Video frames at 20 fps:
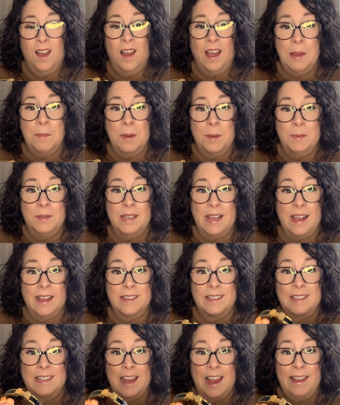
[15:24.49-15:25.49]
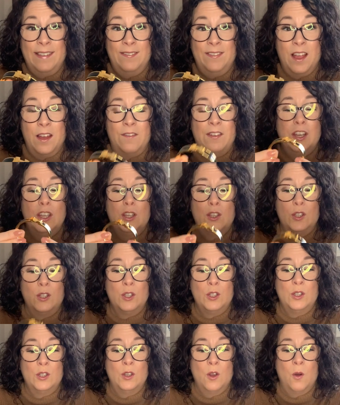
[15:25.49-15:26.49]
I'm obsessed. I love it
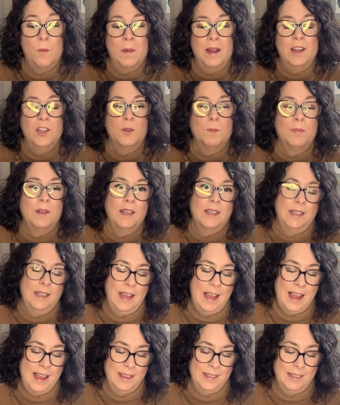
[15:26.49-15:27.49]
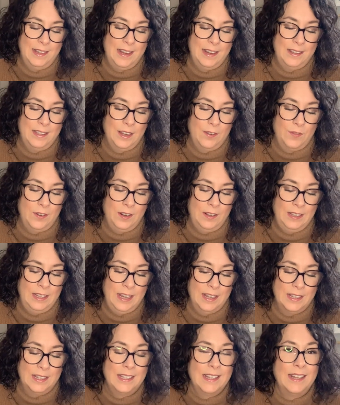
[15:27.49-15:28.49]
so much. Plus, it has like definitely
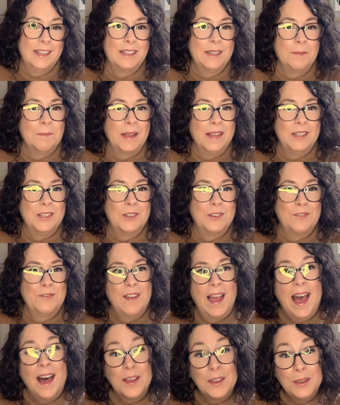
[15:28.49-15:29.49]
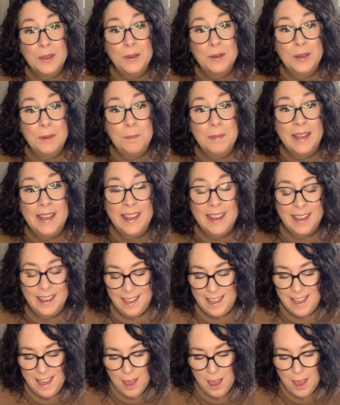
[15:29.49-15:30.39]
a sentimental value to me.